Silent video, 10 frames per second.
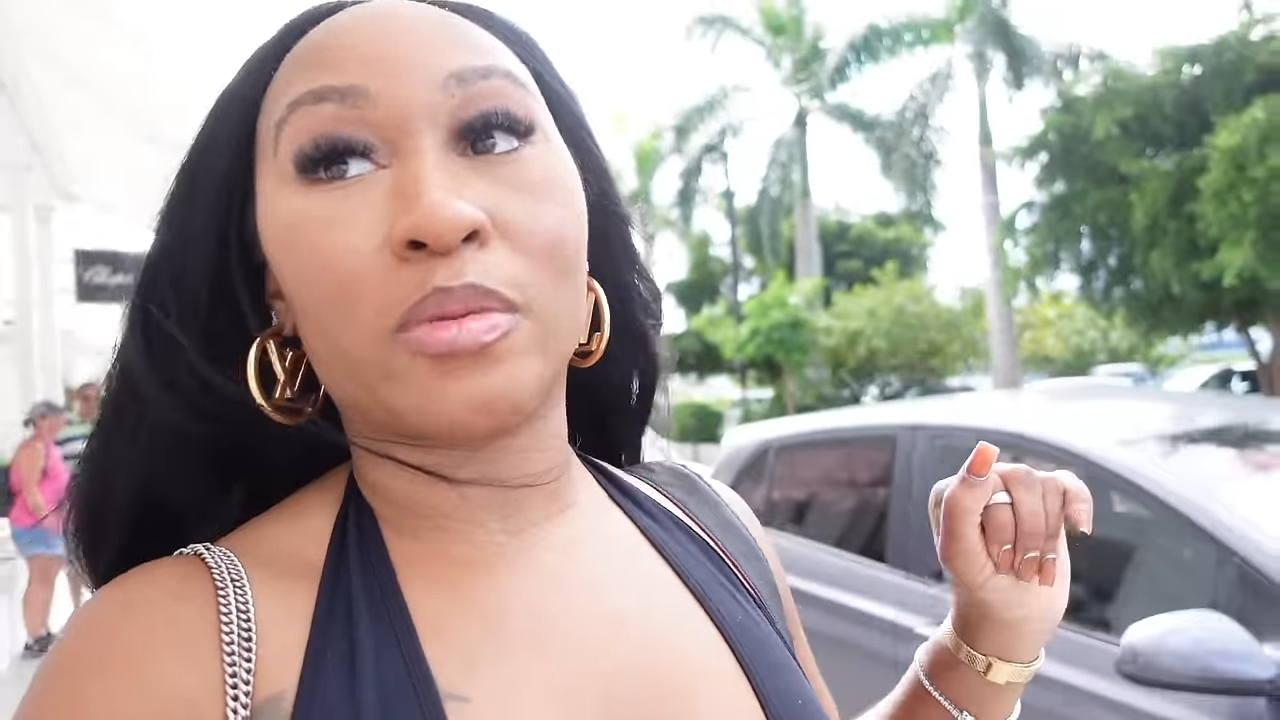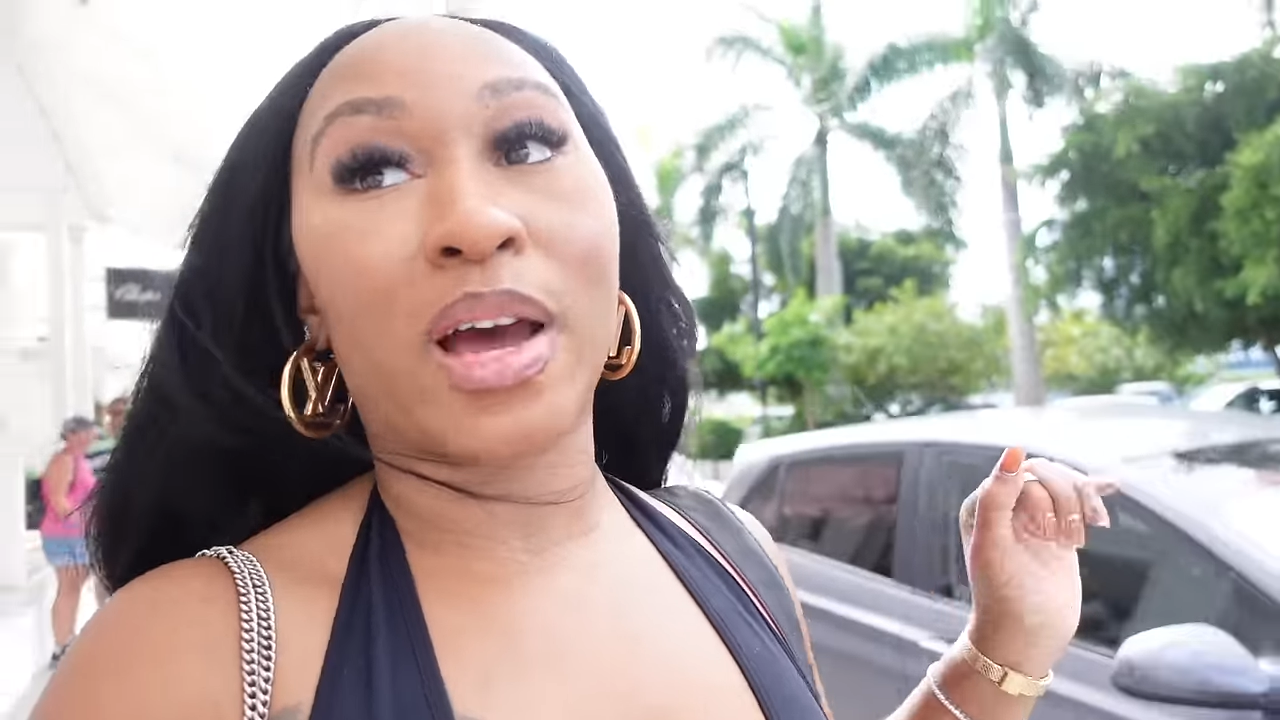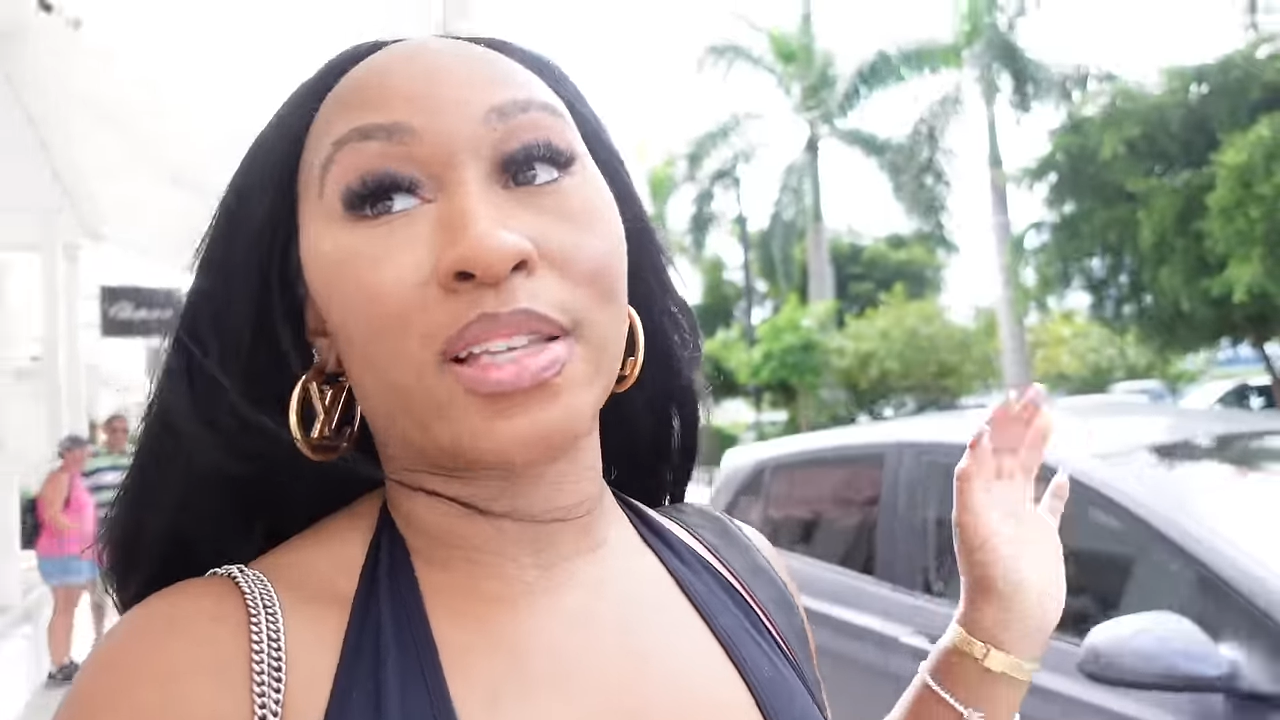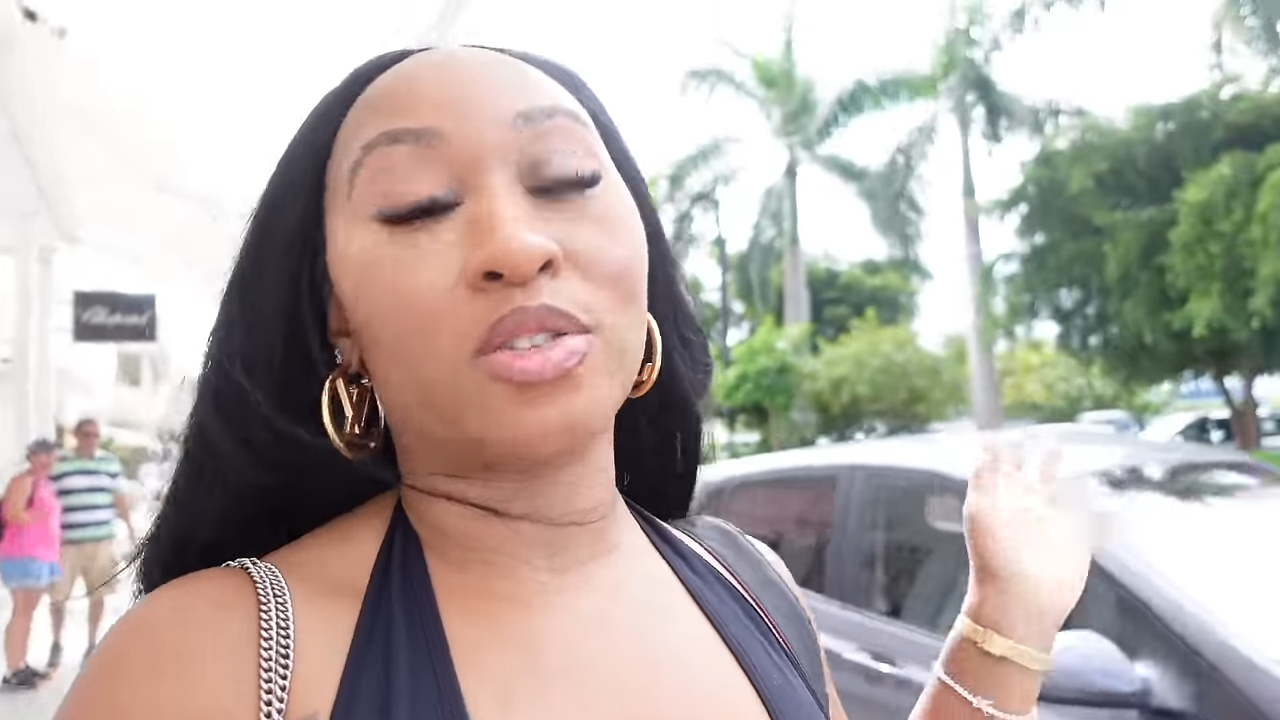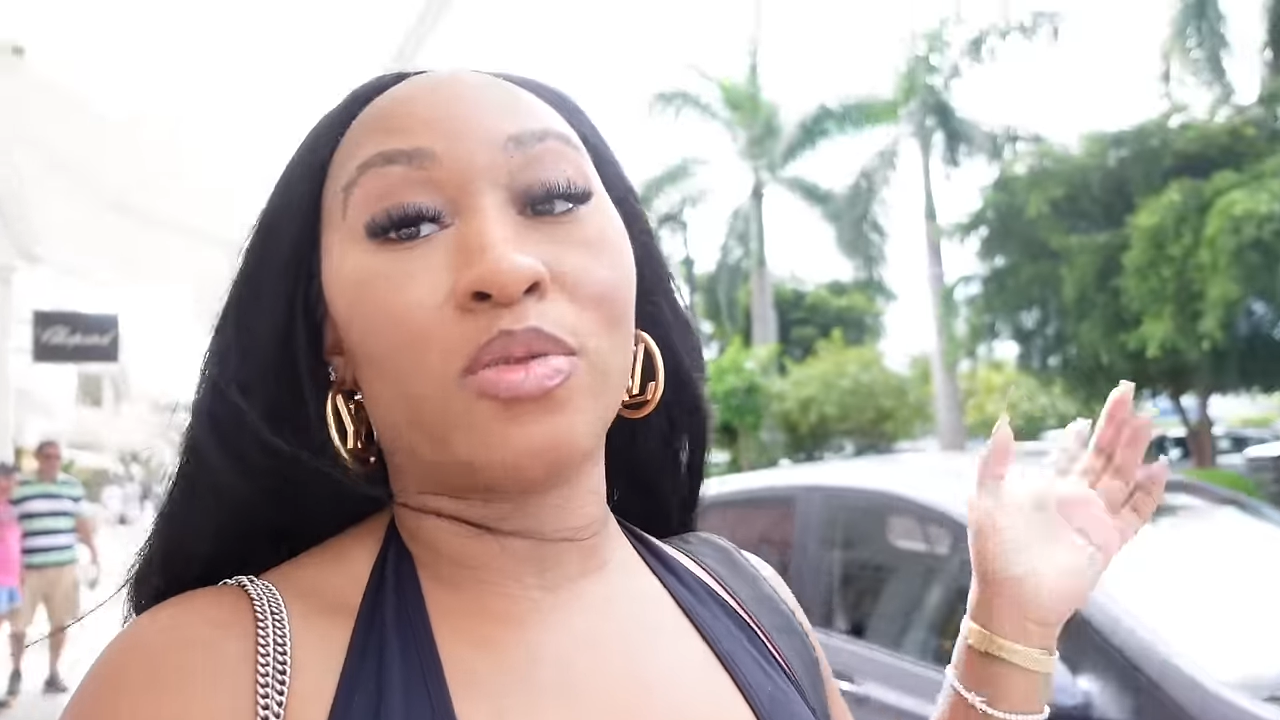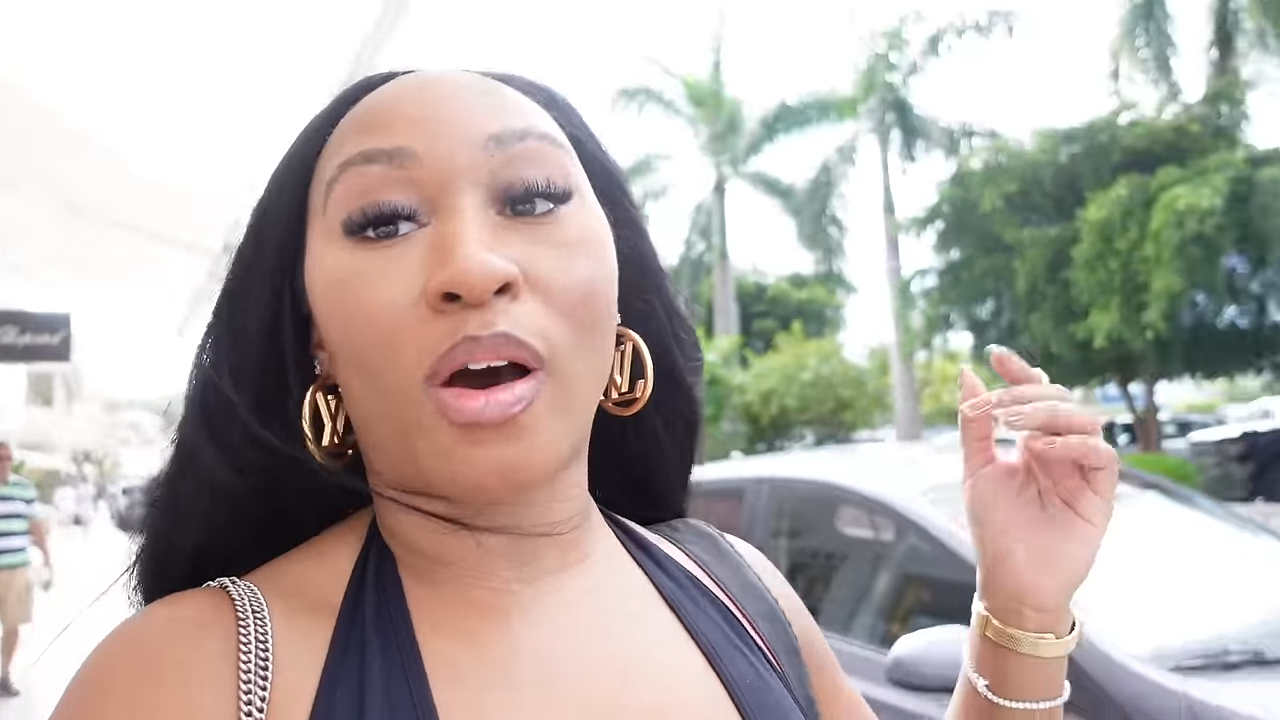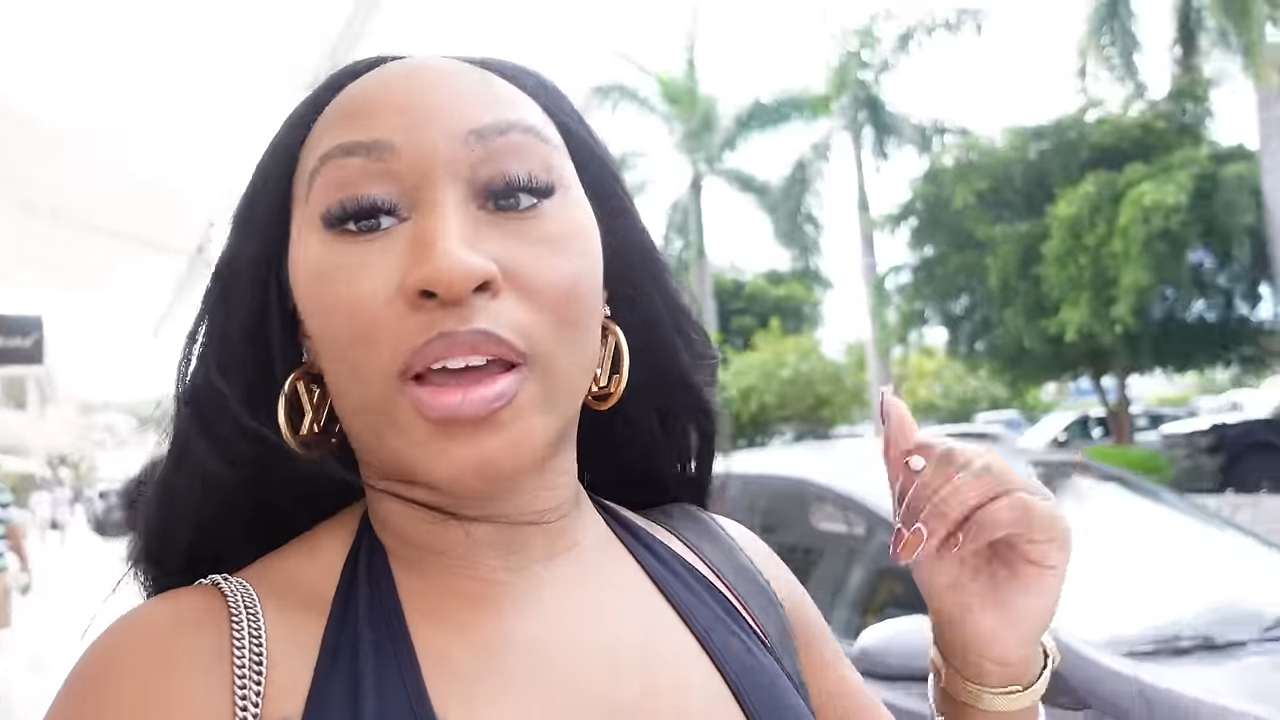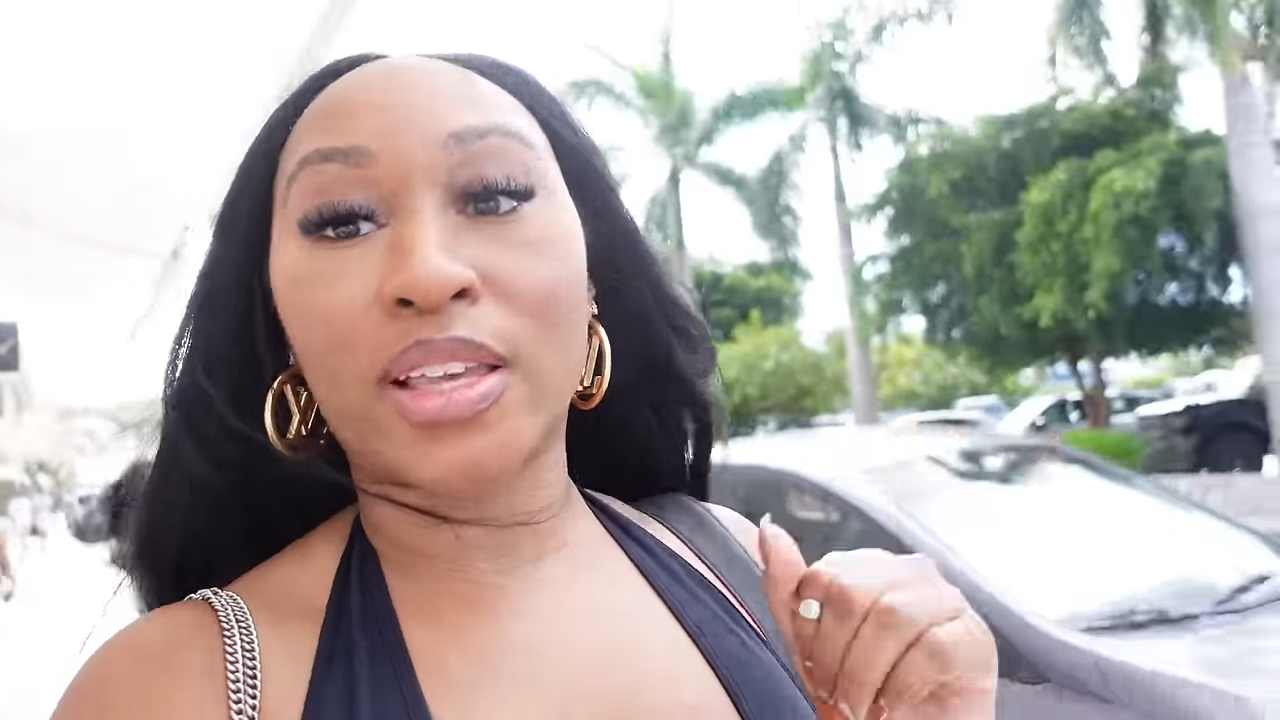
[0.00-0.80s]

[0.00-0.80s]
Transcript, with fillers: about to walk